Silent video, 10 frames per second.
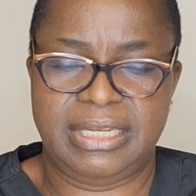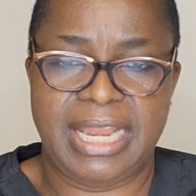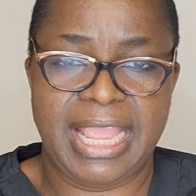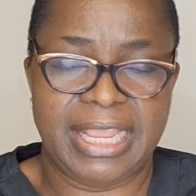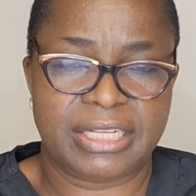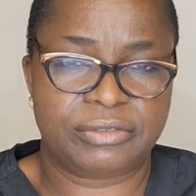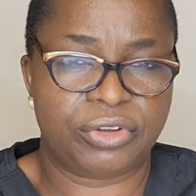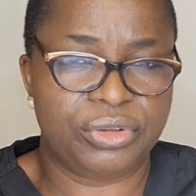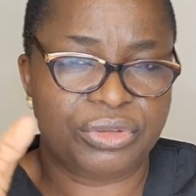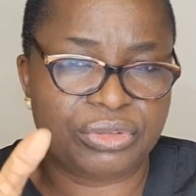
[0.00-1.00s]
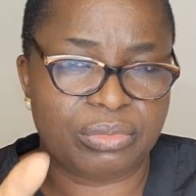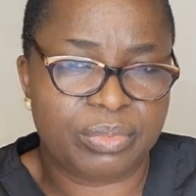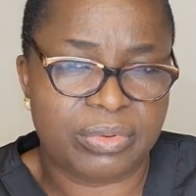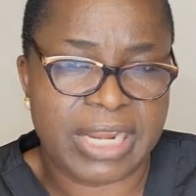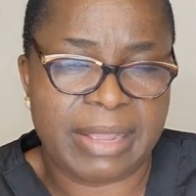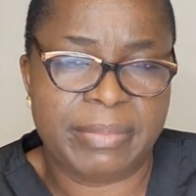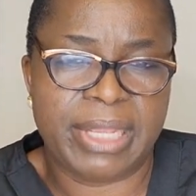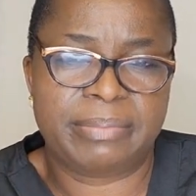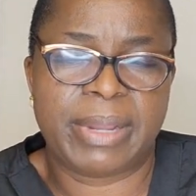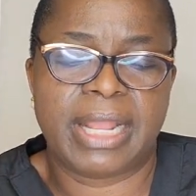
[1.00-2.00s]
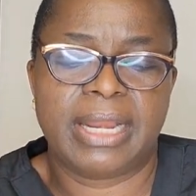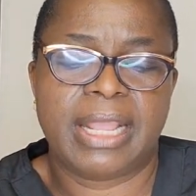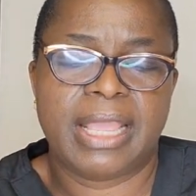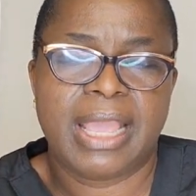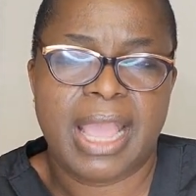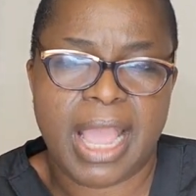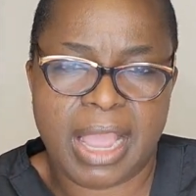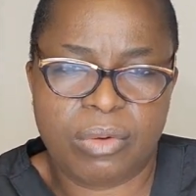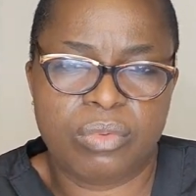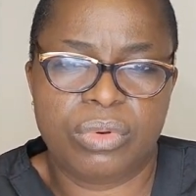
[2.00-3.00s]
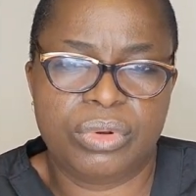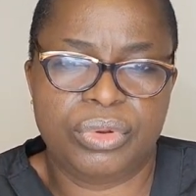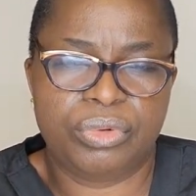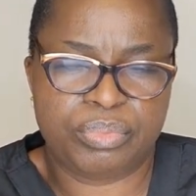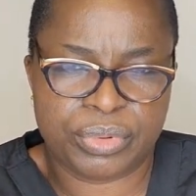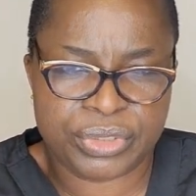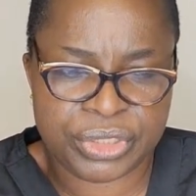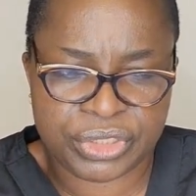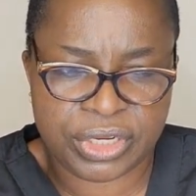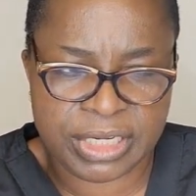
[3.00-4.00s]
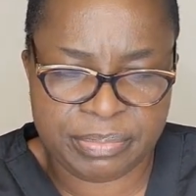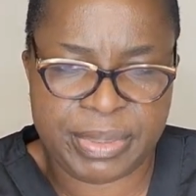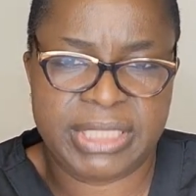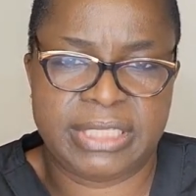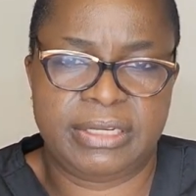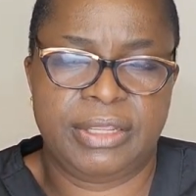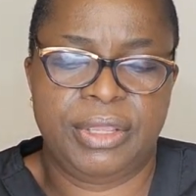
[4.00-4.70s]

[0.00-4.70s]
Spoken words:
legs for you to put that bedpan. How will you position the person